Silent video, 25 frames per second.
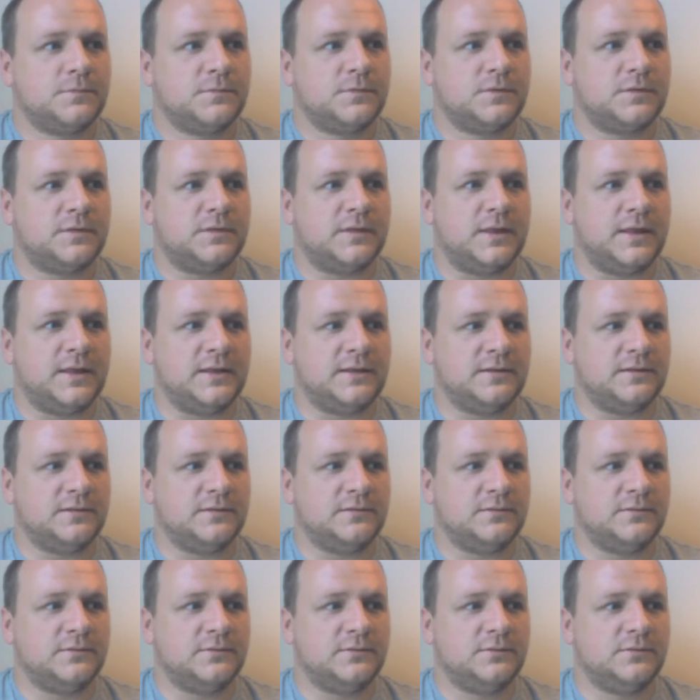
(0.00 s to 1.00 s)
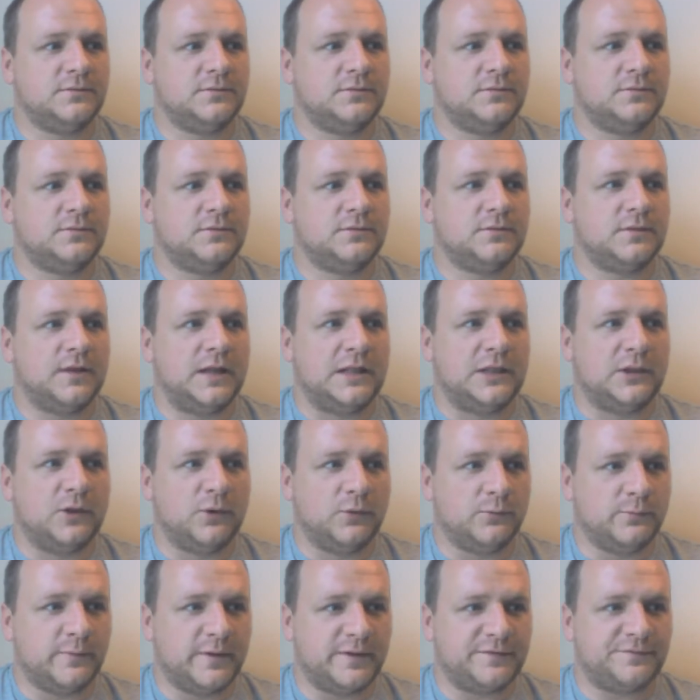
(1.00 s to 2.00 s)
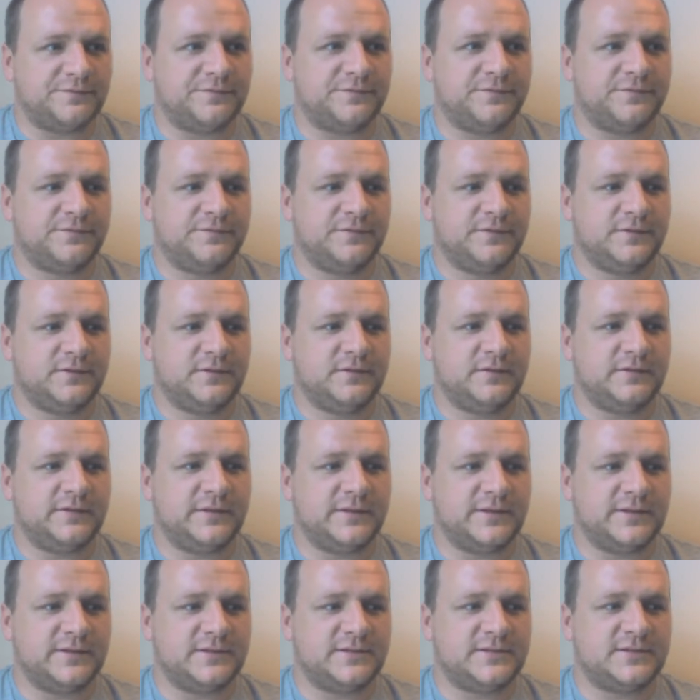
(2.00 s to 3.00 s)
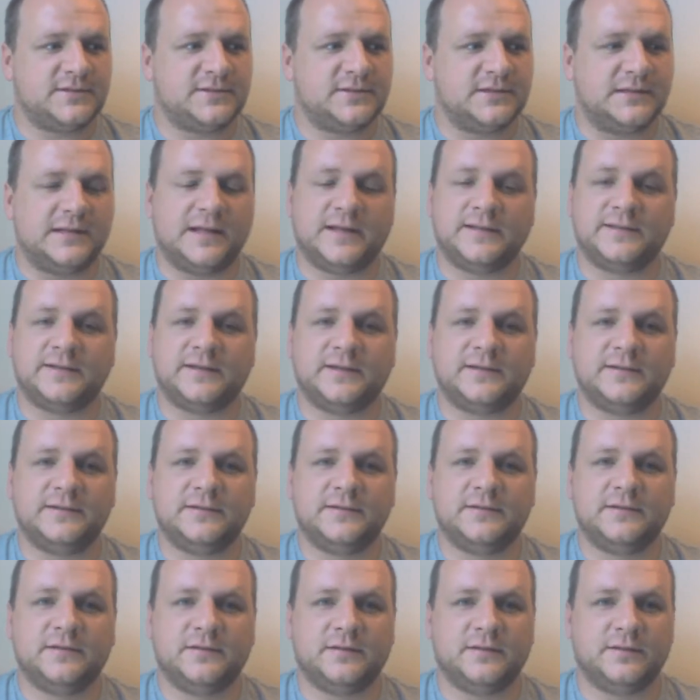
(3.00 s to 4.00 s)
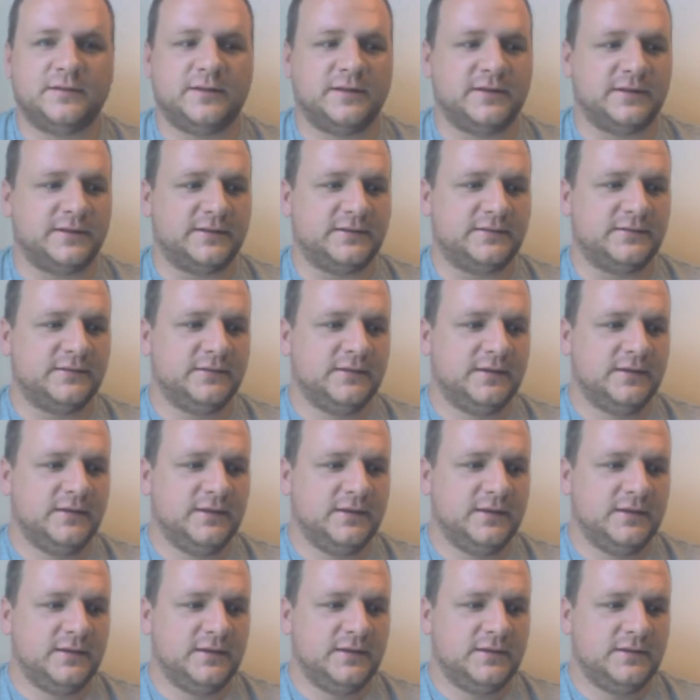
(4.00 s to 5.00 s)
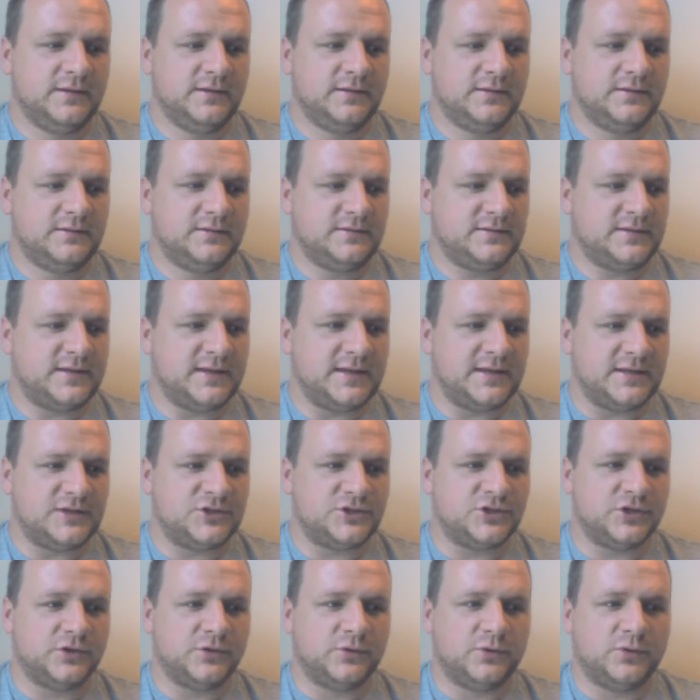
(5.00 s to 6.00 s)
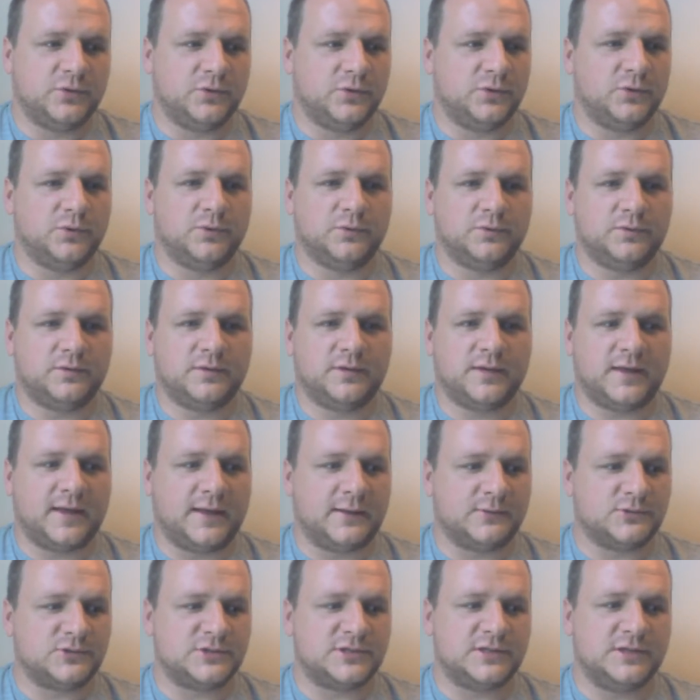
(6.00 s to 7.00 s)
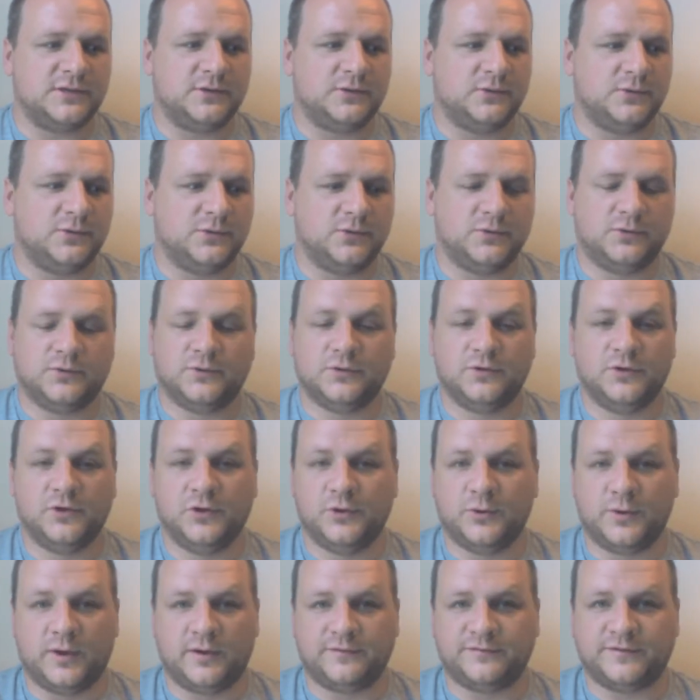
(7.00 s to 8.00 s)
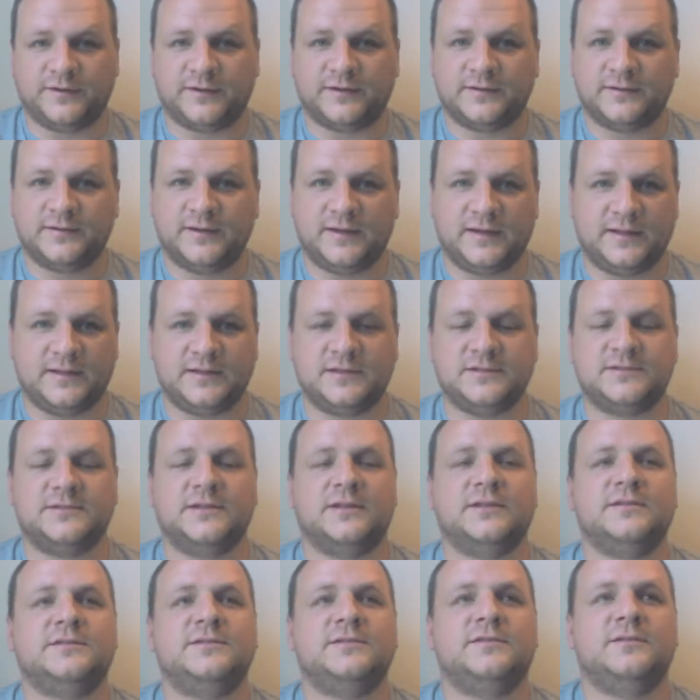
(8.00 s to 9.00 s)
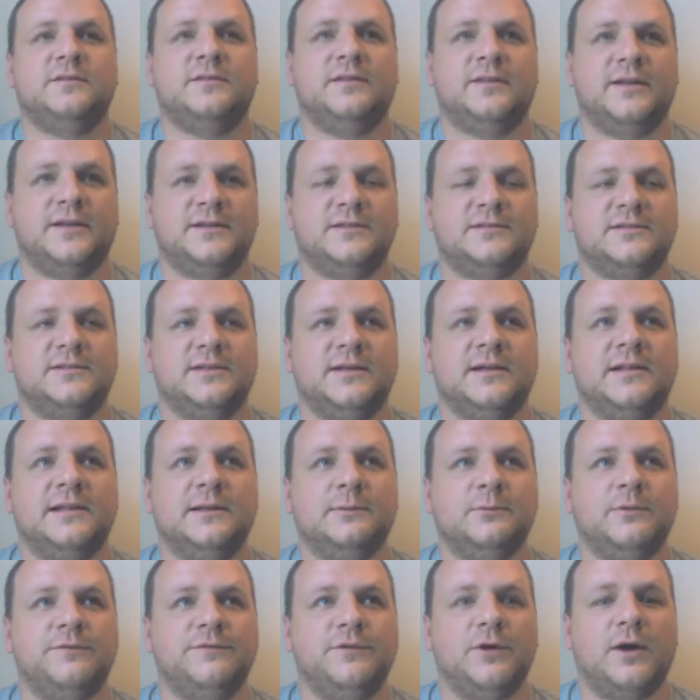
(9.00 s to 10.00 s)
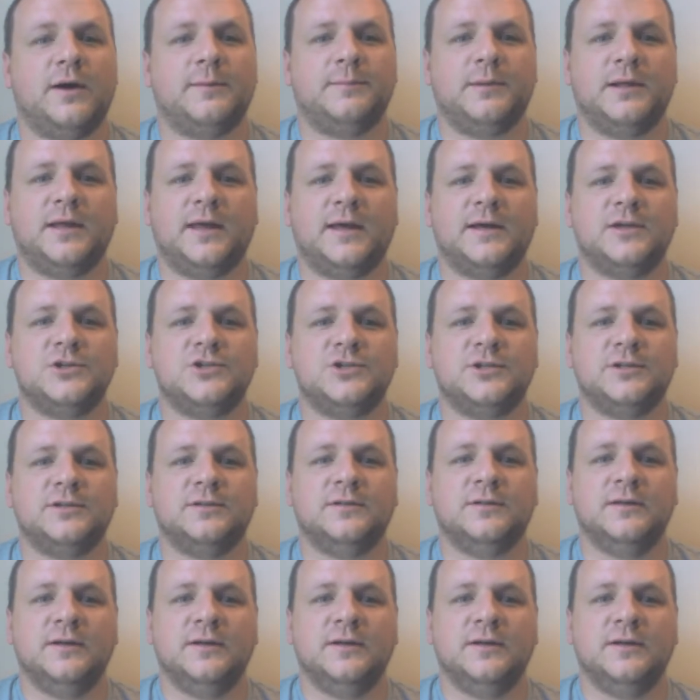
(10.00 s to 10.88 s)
Then along with this letter, the teacher or counsellor or whoever it is that's dealing with your application,